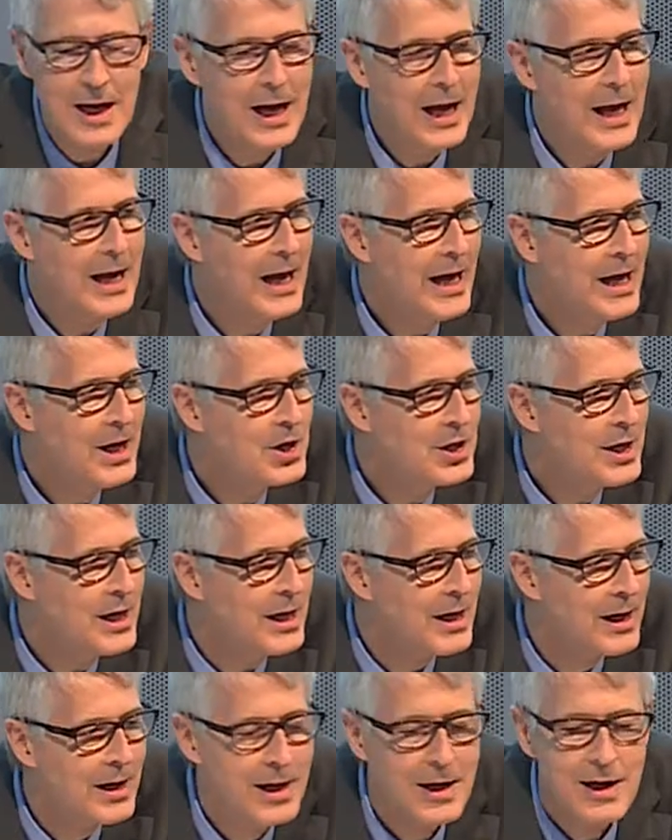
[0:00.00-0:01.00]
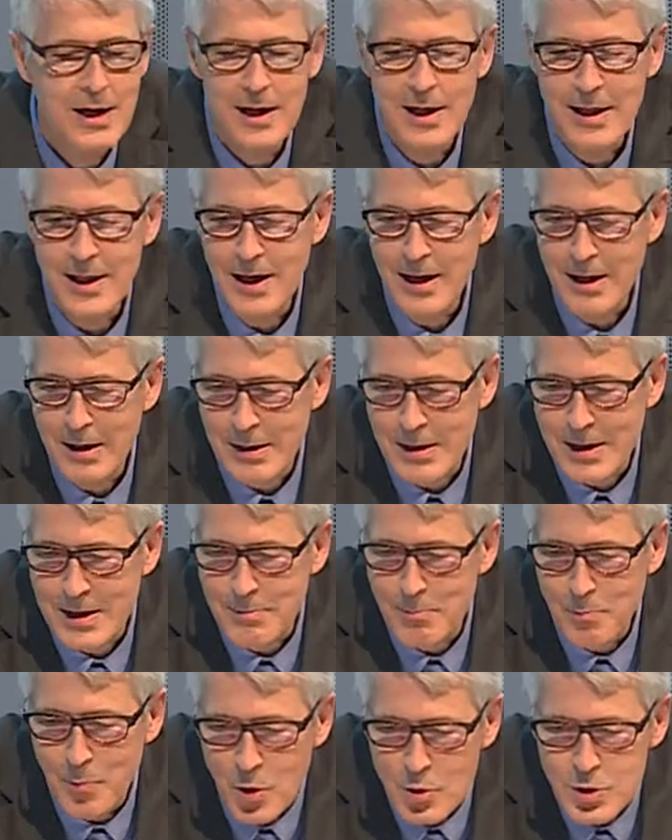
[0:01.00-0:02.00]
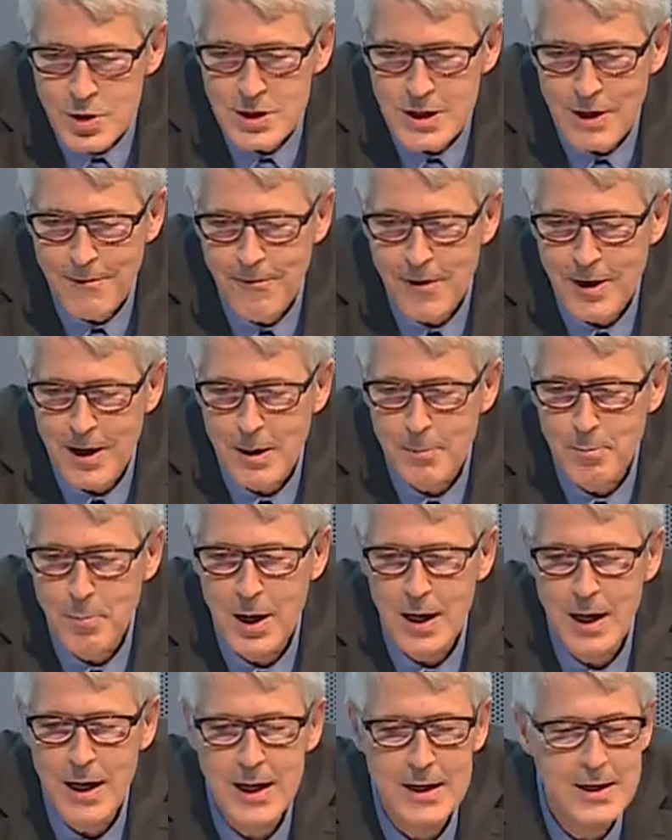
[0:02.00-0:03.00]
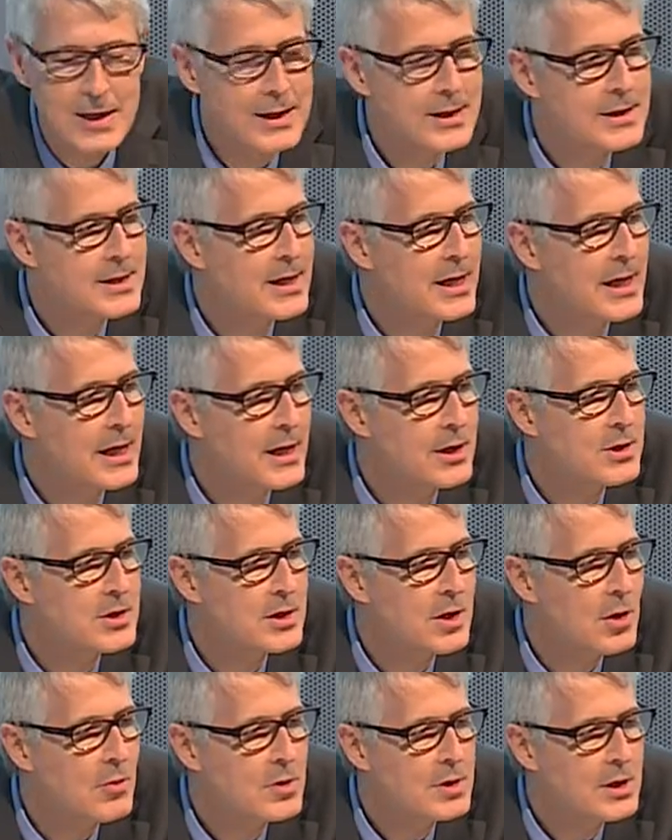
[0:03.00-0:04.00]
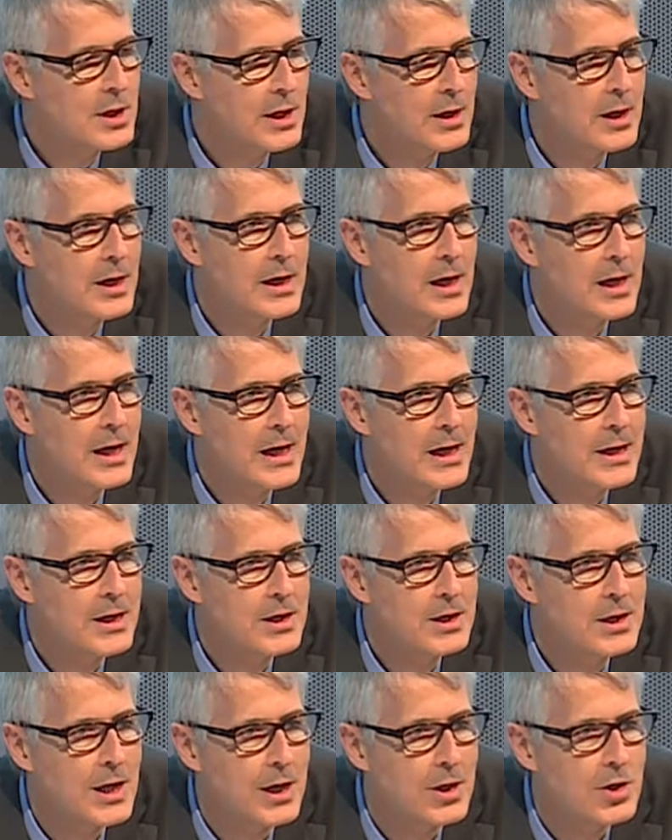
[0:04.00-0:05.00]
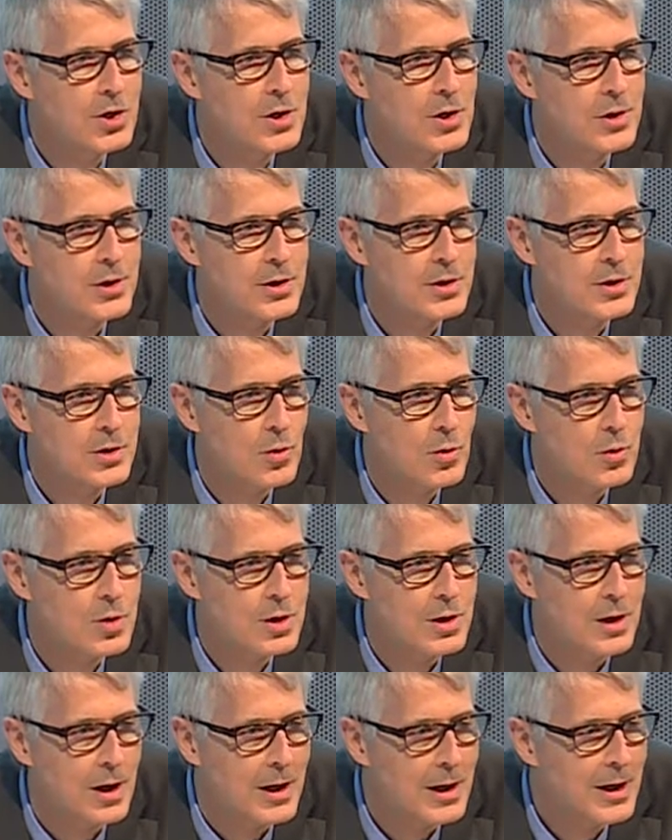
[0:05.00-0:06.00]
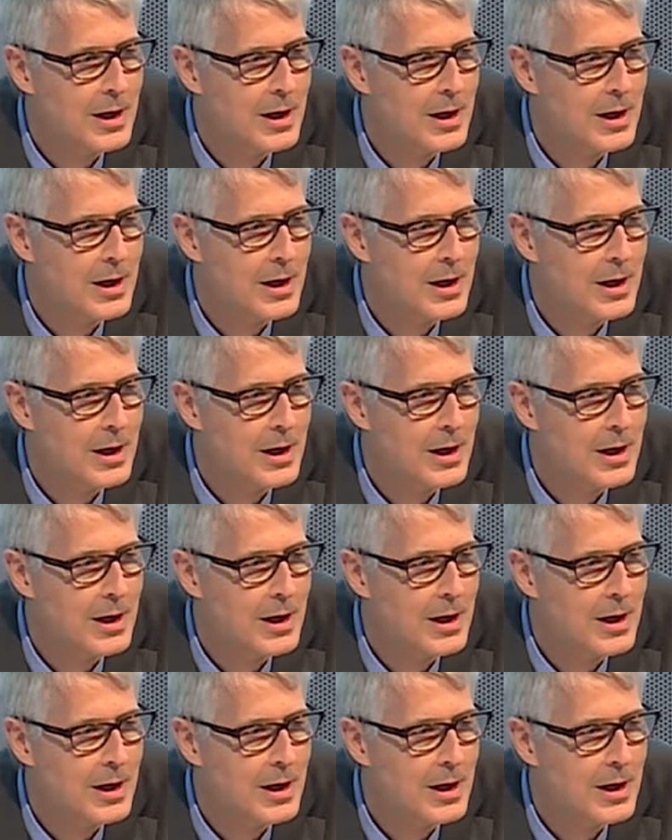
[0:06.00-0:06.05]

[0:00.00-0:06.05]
And actually, the most difficult part is the associated architectural distortion.